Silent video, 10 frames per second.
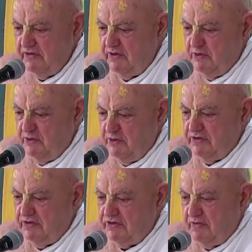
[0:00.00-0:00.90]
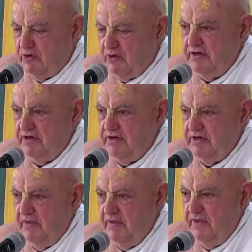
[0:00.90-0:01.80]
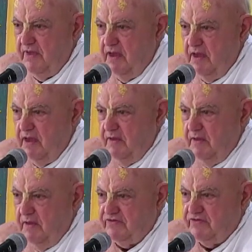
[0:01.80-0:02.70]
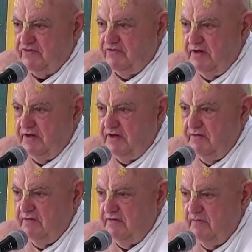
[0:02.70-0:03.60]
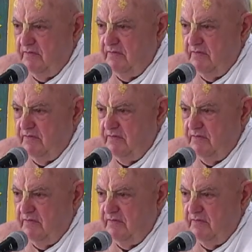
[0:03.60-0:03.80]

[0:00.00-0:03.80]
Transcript: Mother Bhumi was approaching because of all the